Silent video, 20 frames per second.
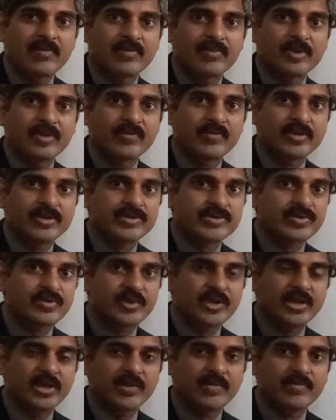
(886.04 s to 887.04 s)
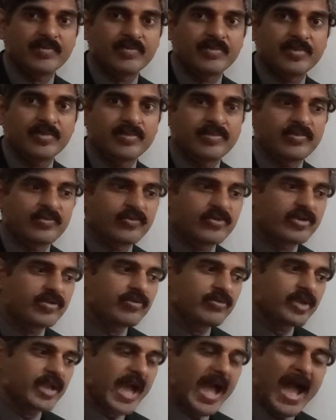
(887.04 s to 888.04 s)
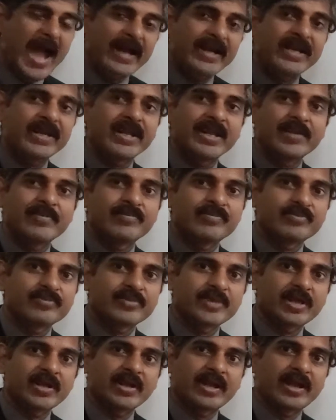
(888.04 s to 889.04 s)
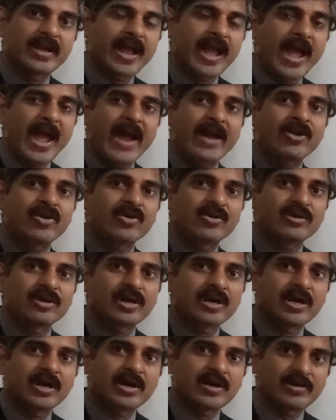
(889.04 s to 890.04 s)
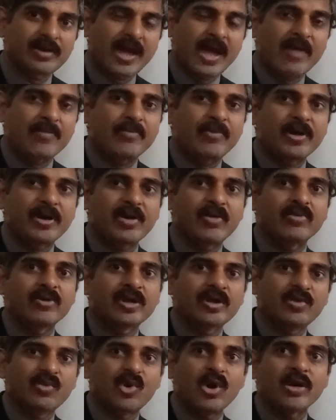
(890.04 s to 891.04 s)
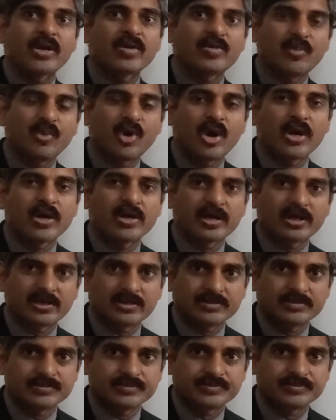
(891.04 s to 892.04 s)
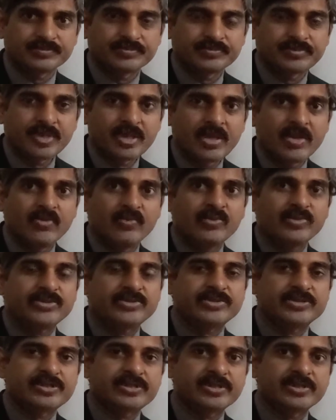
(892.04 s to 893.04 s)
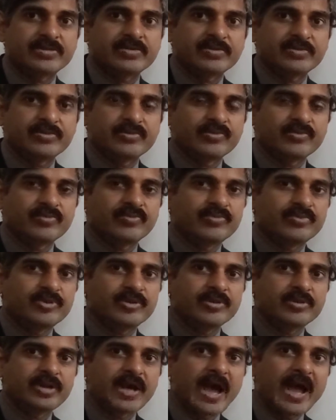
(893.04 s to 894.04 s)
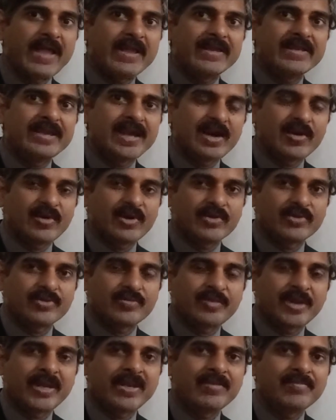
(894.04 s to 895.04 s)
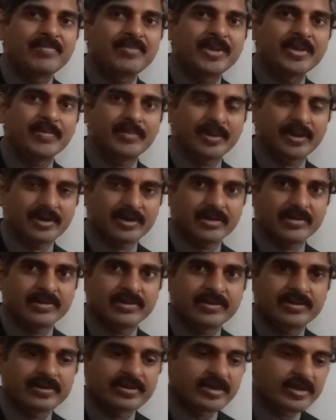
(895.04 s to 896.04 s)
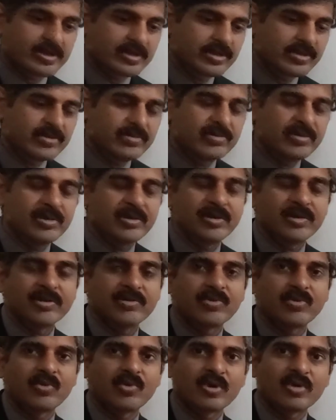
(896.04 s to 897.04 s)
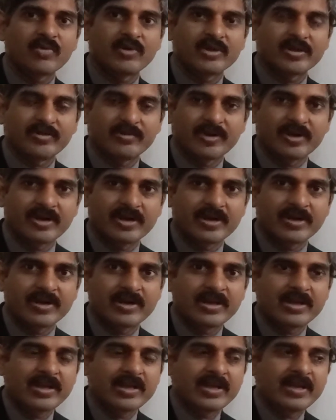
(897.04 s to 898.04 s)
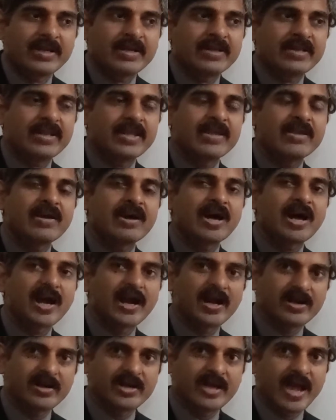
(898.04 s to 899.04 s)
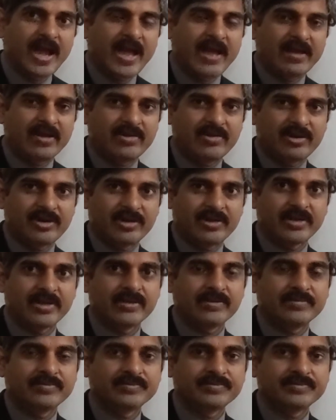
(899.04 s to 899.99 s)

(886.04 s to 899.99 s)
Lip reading: in which we added an add-on wrap around a water bottle, which the idea was many people in all over the world, they are dehydrated